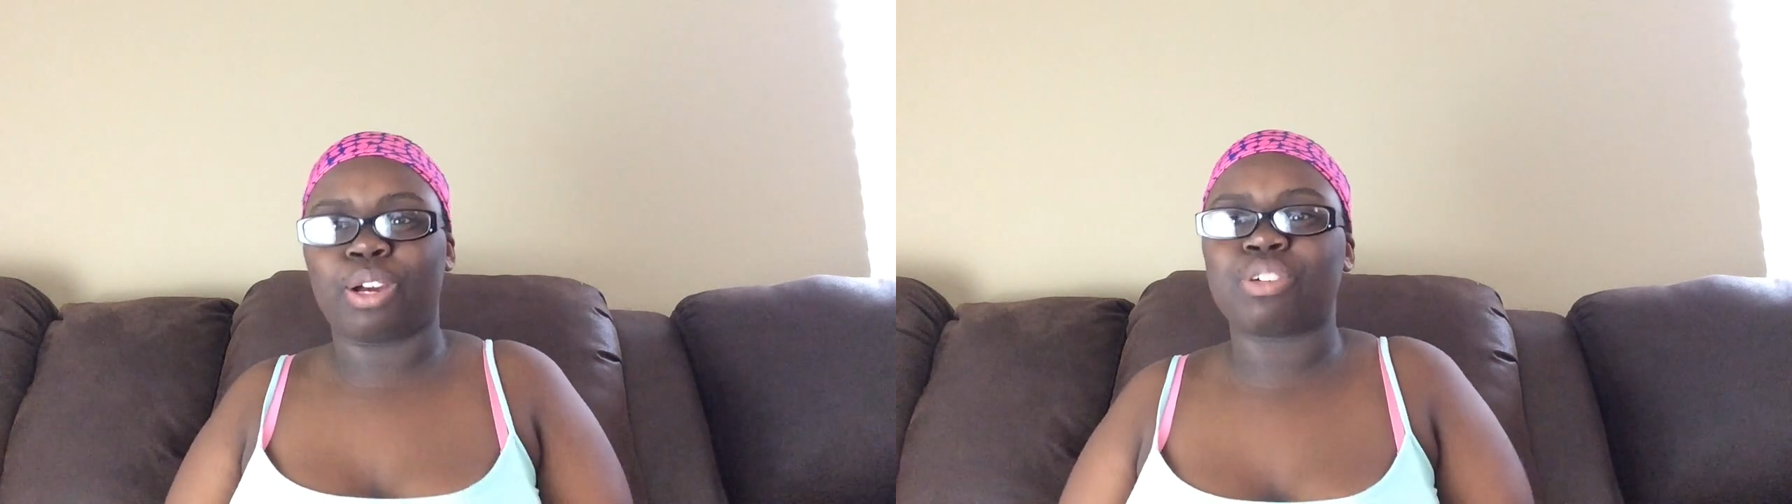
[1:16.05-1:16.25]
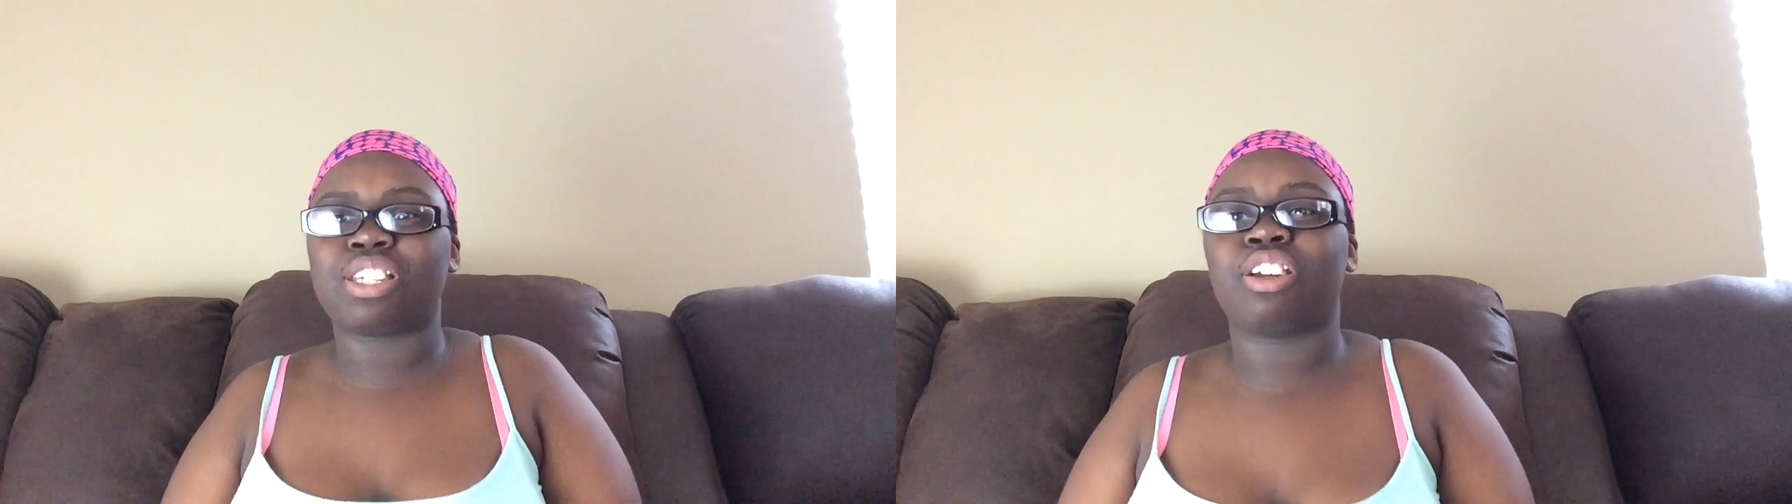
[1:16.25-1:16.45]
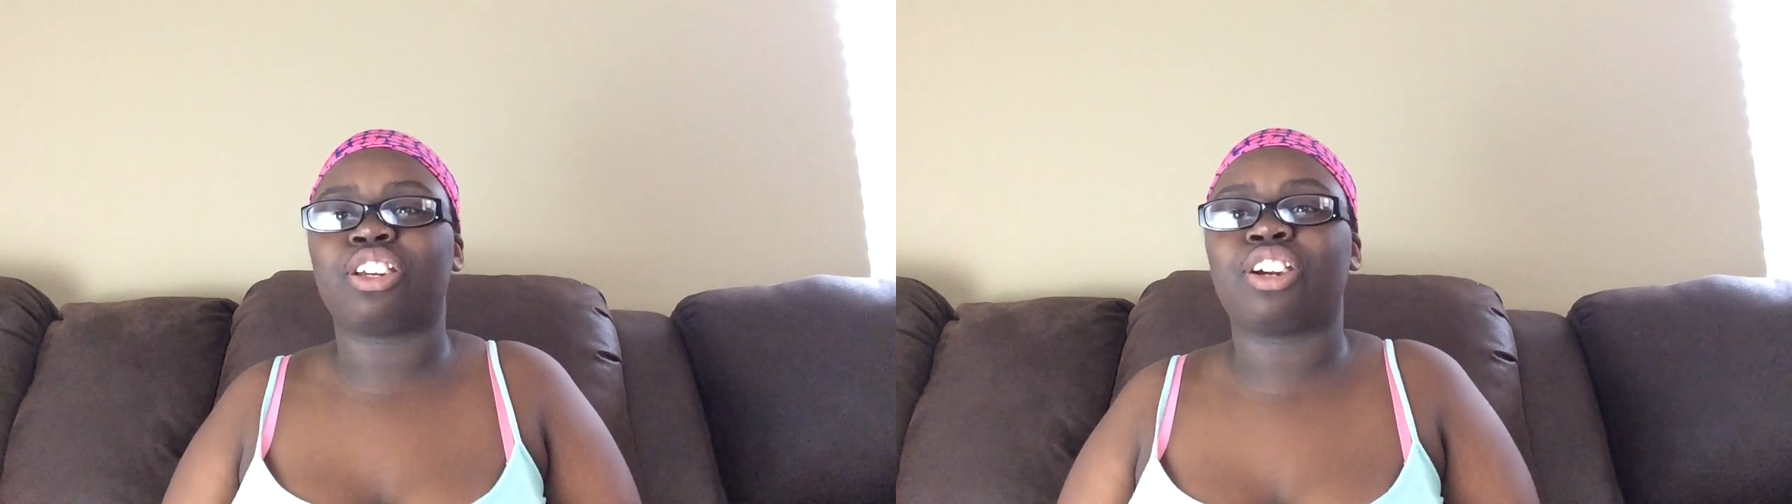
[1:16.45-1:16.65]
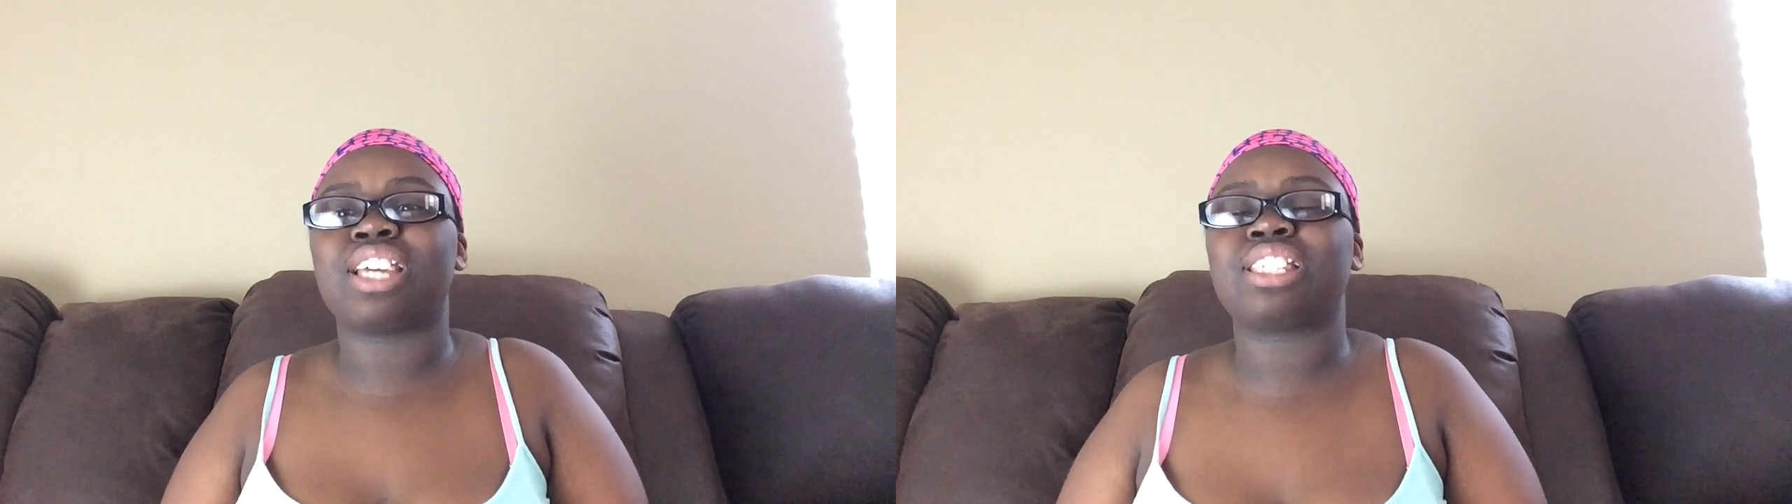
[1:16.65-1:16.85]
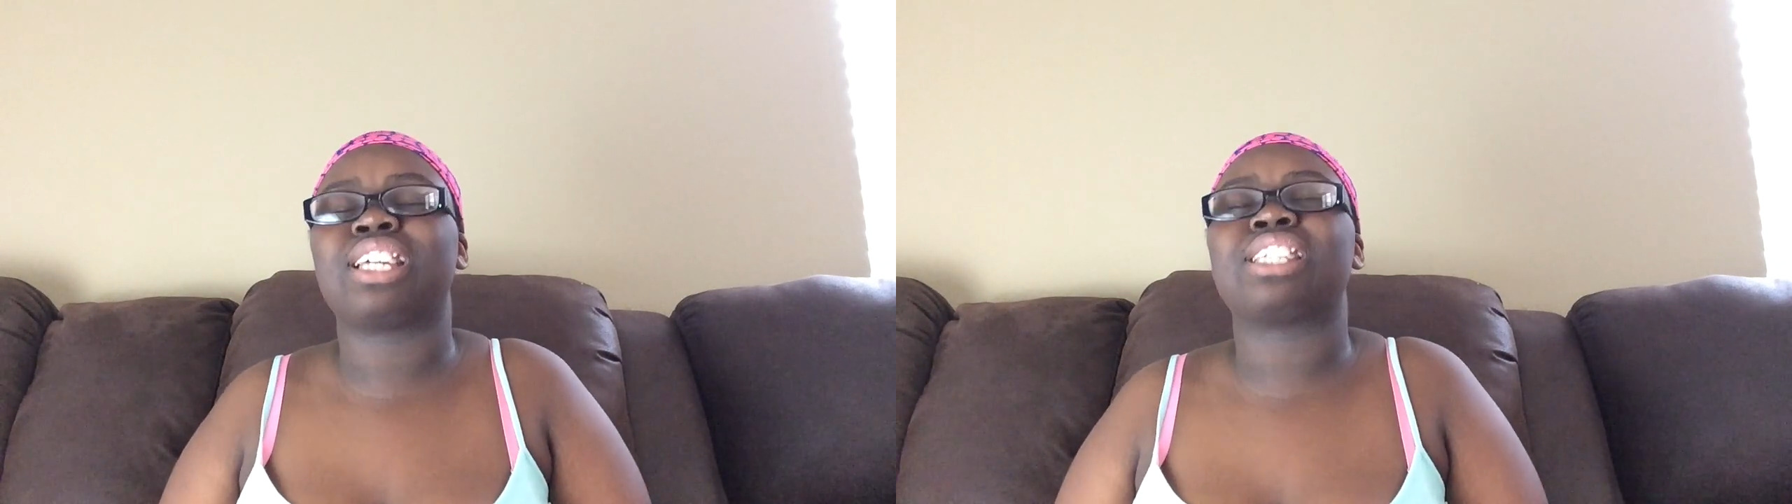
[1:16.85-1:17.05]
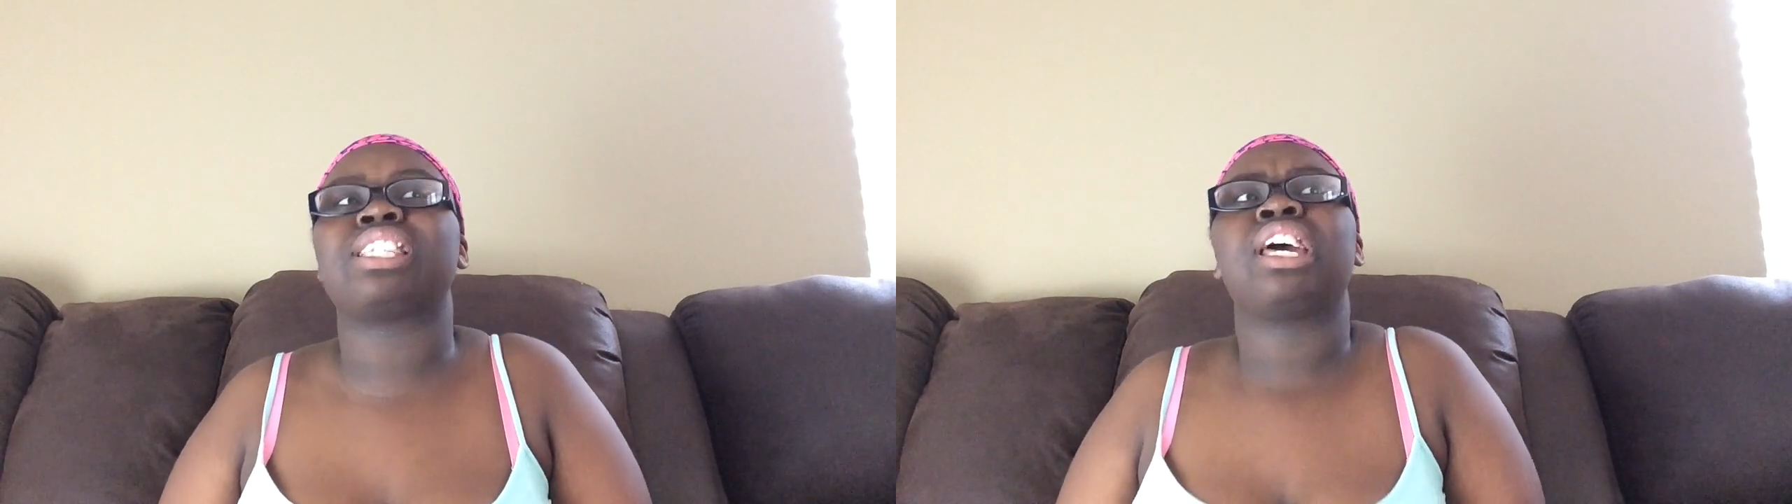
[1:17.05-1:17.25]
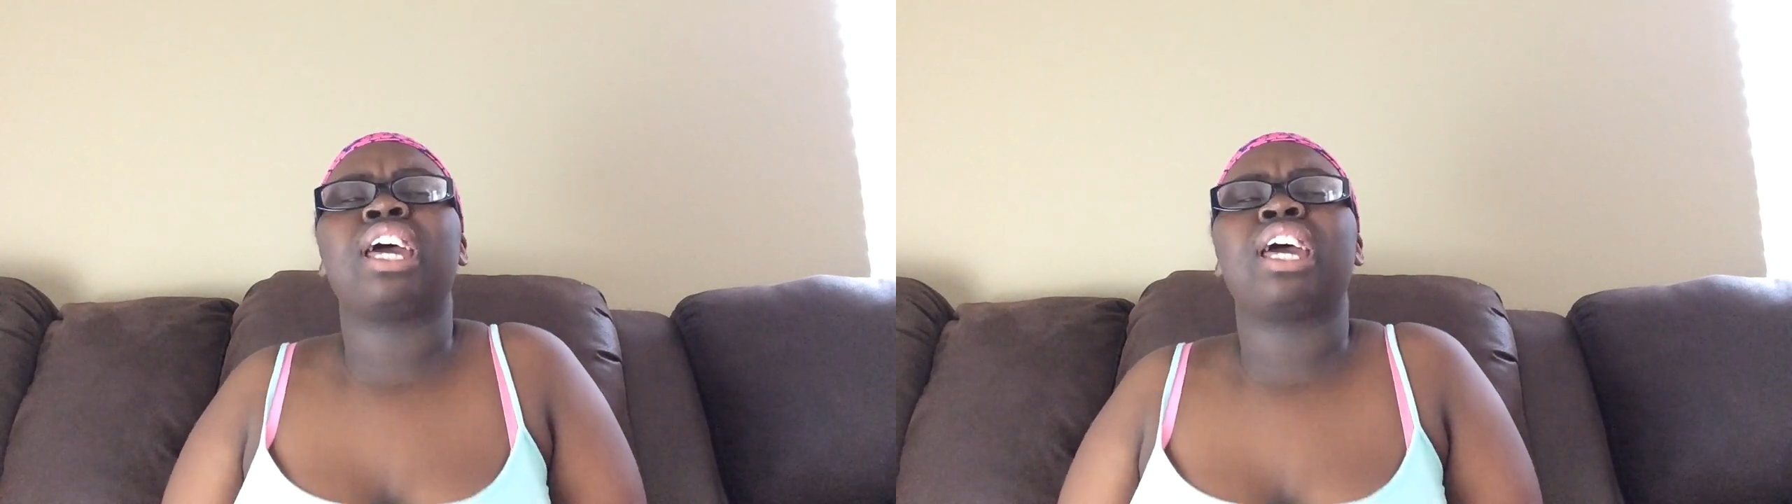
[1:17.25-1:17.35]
I'm just telling you guys things.